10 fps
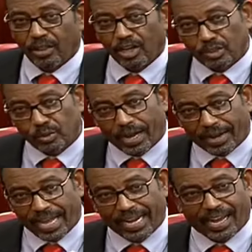Those who
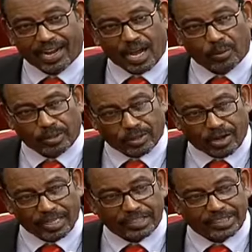are running around with
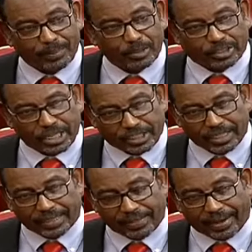all these
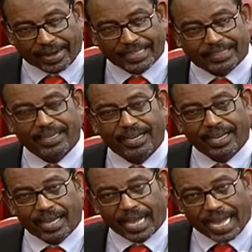demonstrations and the rest,
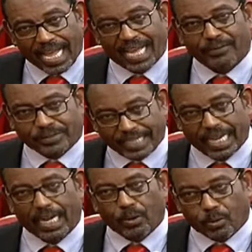I have
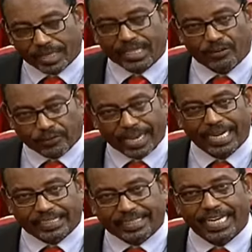seen what a
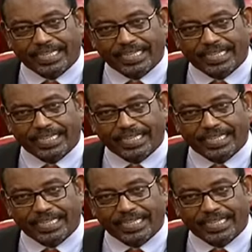failed